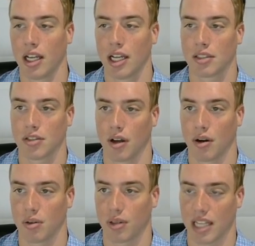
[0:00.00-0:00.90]

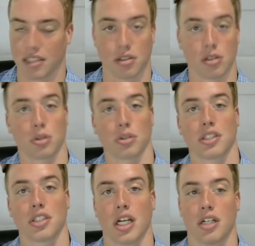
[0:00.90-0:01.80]
So that's a social
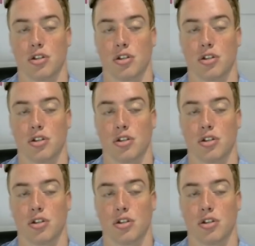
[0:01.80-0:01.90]
exchange.